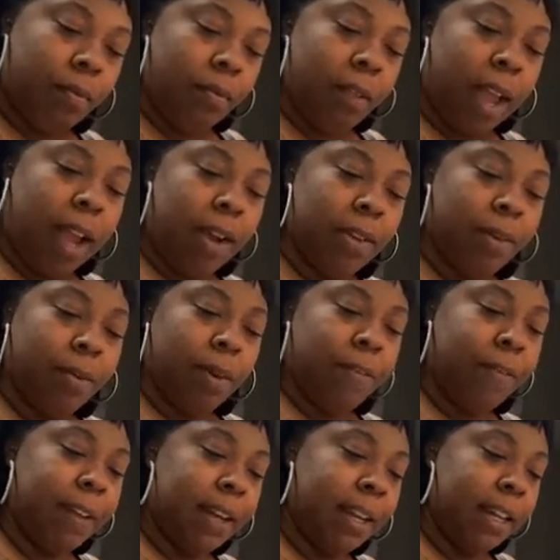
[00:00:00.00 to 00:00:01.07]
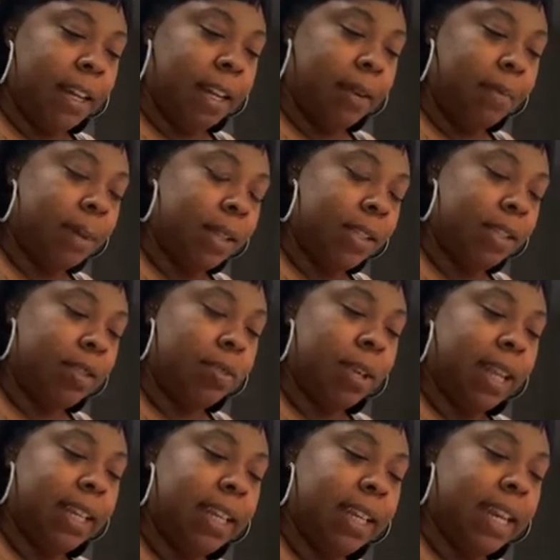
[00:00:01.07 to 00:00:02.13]
I don't know what fell in there, but it's too
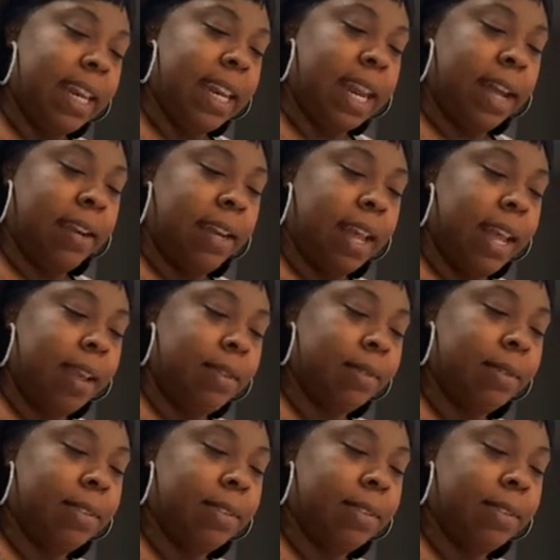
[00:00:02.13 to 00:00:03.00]
late to get it out now.